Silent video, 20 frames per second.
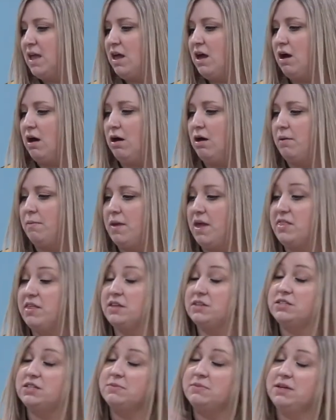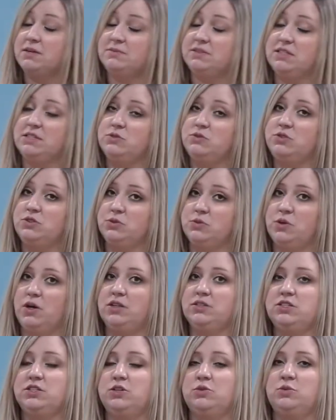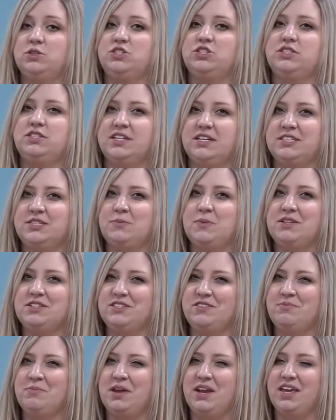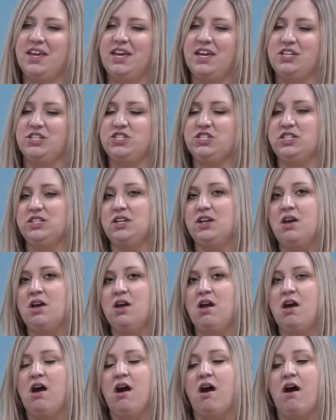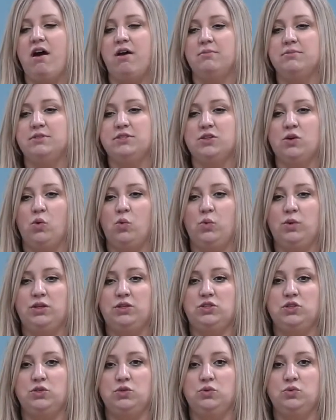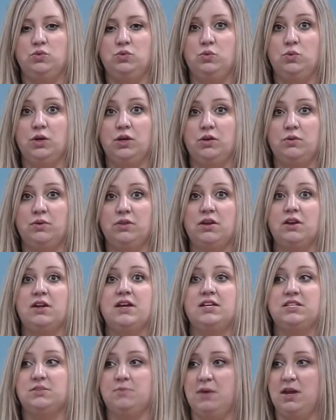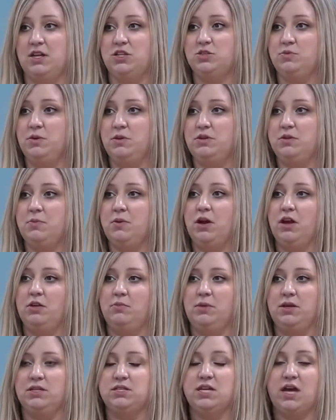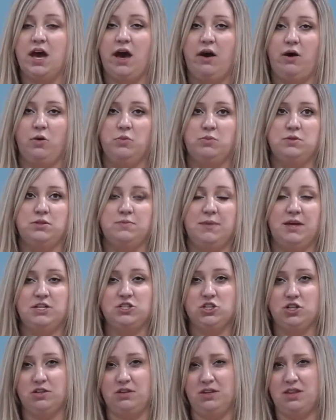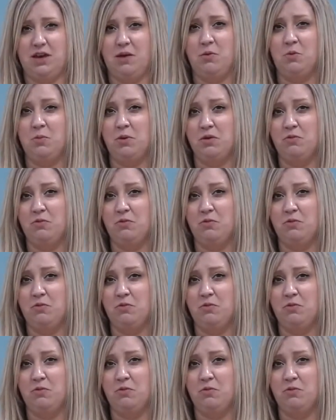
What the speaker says: And then sometimes they use Xarelto, which is an expensive medication. So we do work with our case management department to help to make sure that that will be